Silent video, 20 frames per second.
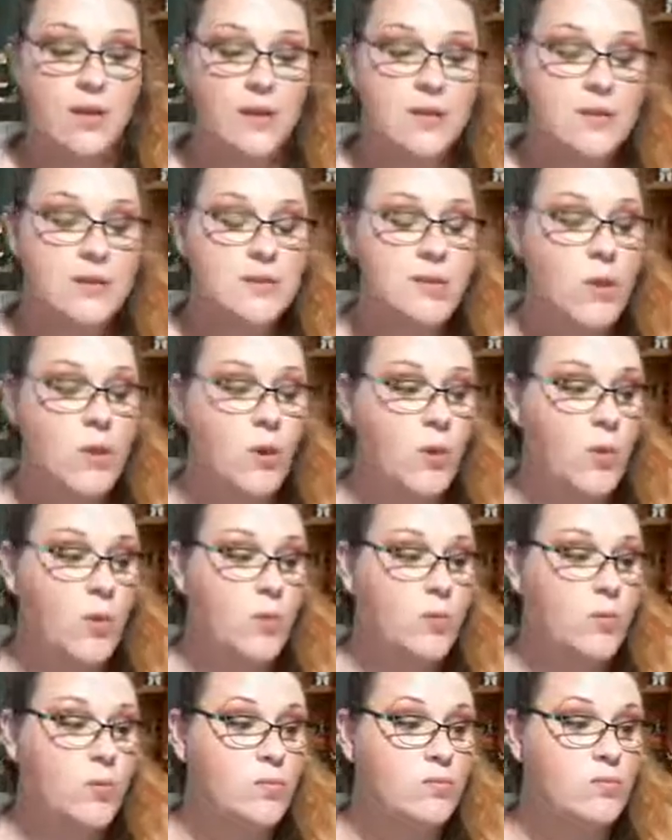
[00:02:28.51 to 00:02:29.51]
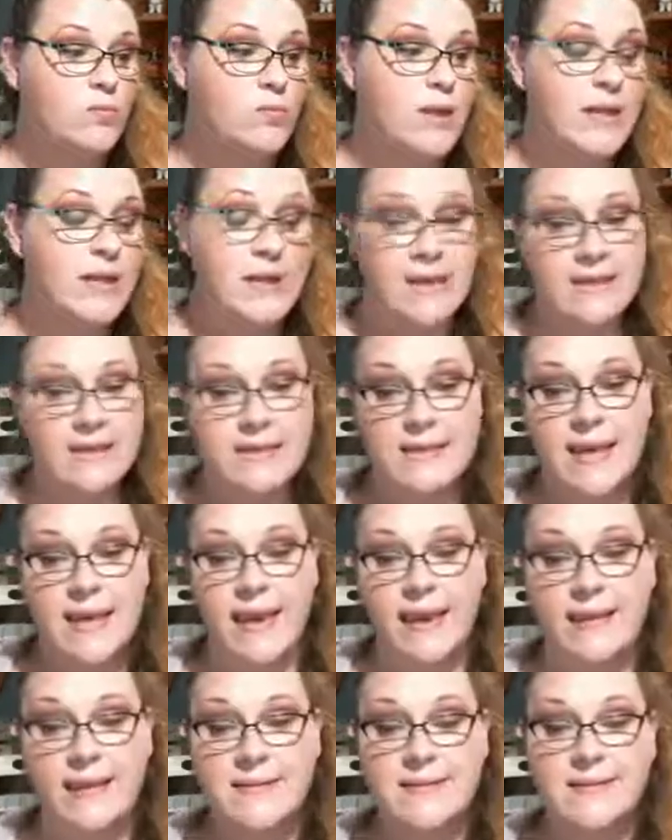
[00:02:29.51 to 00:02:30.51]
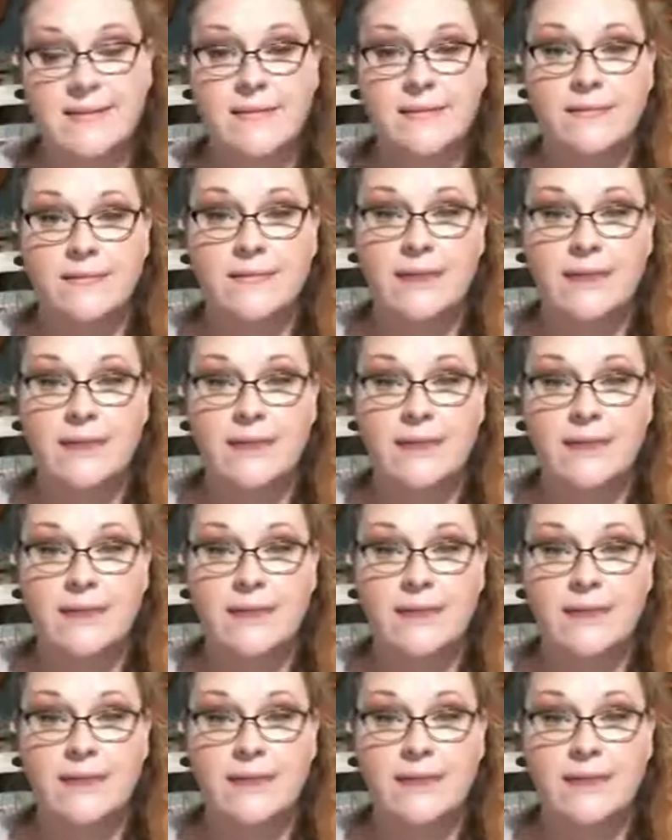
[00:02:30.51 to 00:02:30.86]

So in his case,